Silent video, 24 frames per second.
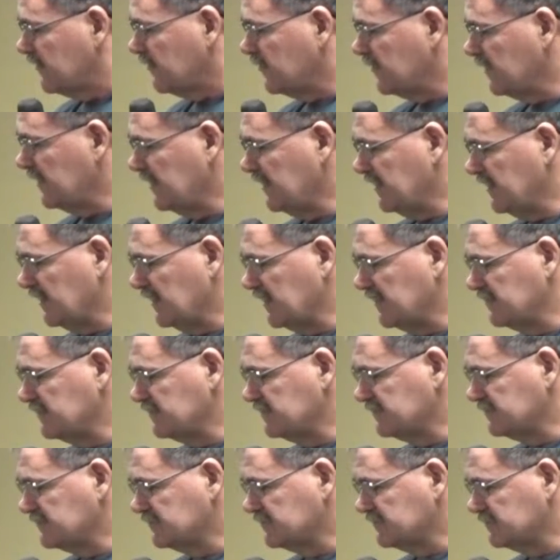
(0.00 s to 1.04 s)
we
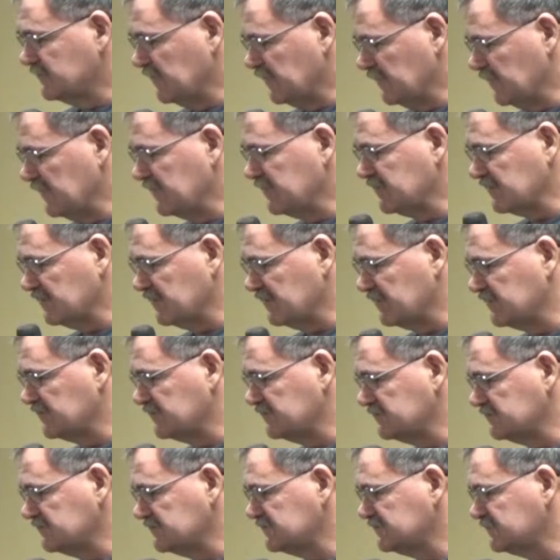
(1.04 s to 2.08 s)
went to a
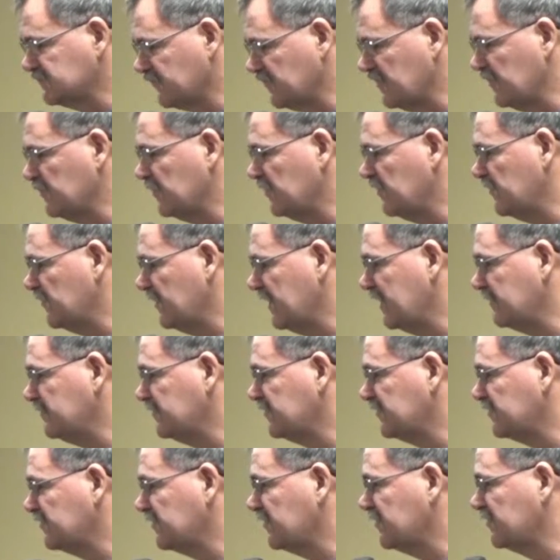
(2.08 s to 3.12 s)
little Free Will
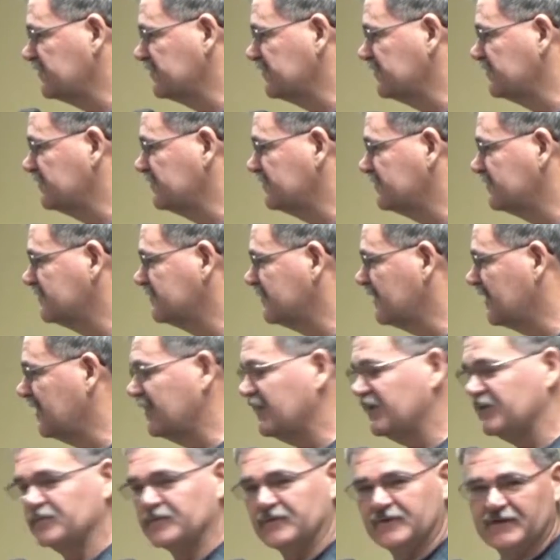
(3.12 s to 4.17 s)
Baptist church in
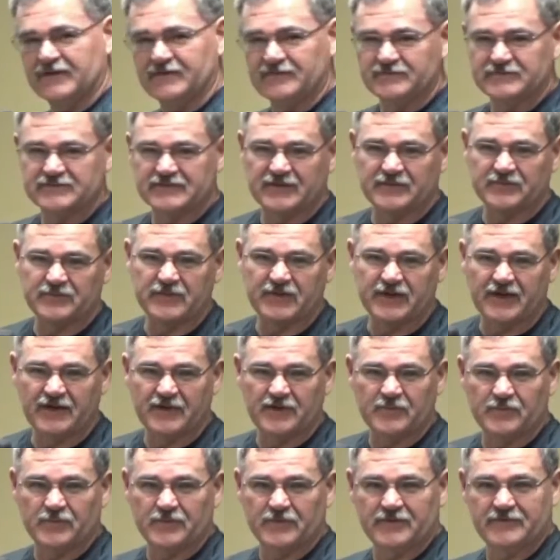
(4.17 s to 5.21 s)
it was up in
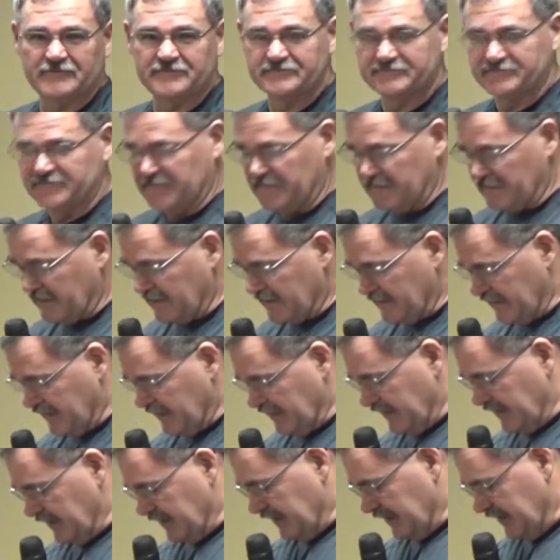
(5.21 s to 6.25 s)
81.
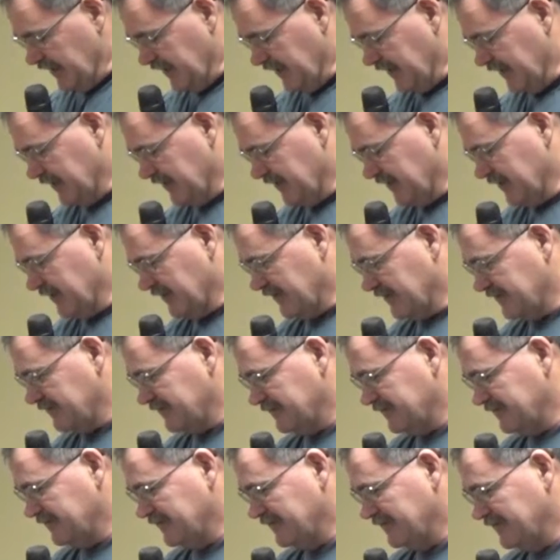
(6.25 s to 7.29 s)
And
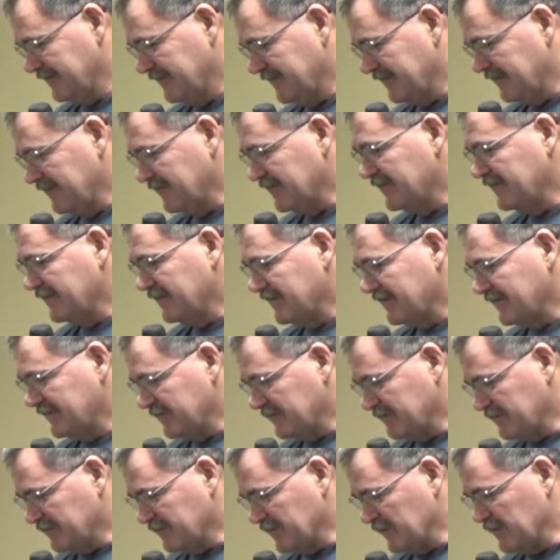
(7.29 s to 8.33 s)

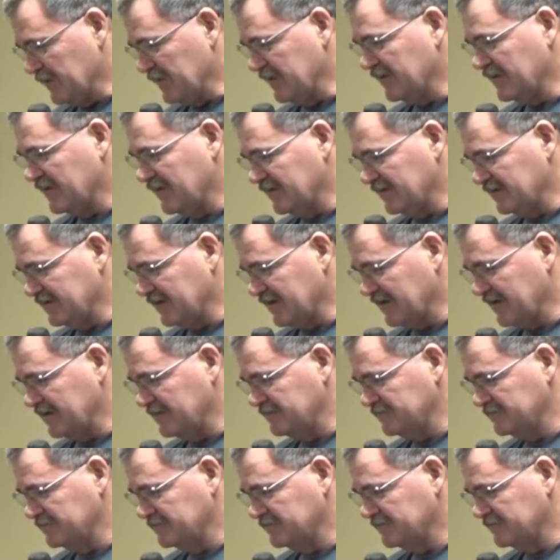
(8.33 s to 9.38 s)
we went all the
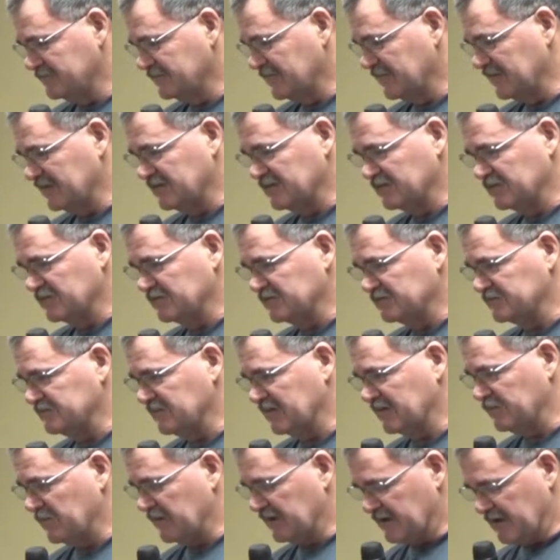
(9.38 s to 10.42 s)
time
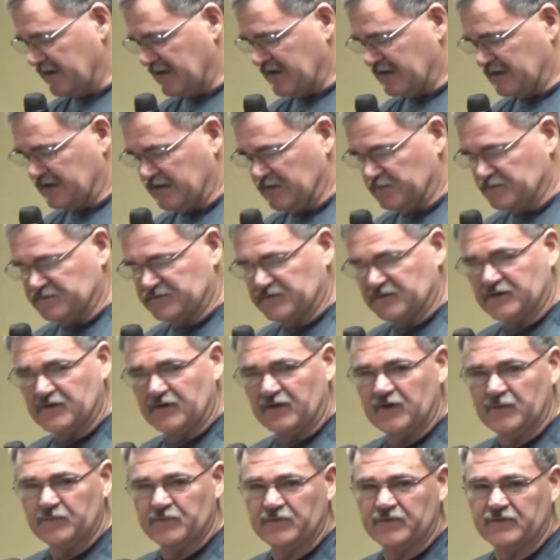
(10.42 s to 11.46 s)
and my dad, he was a
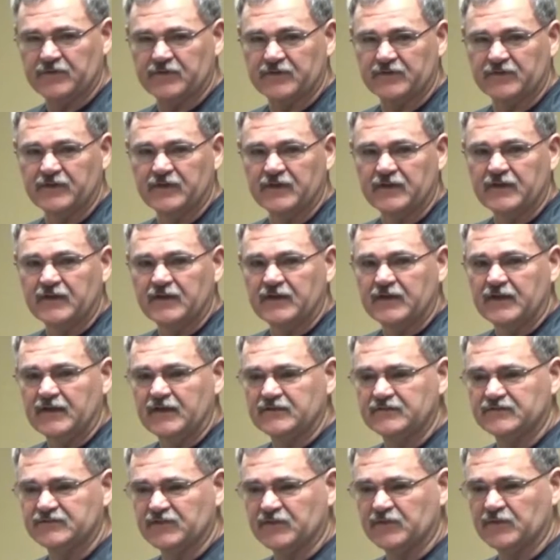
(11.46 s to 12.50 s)
carpenter,
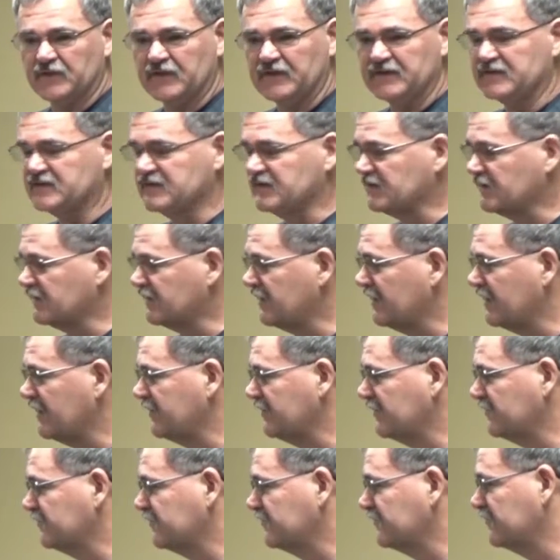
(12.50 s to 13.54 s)
and so he did a lot
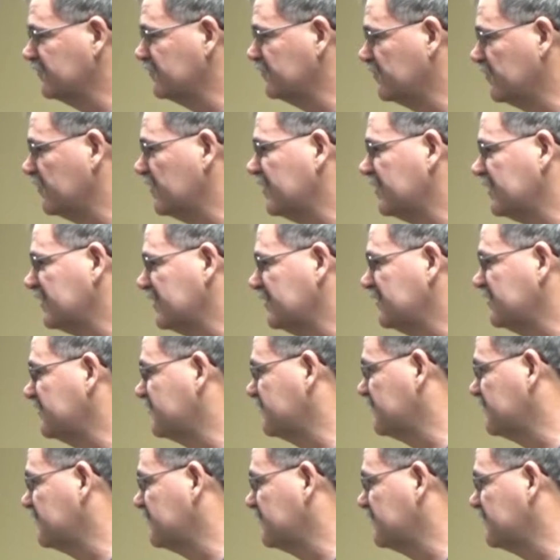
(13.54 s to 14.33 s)
of work in the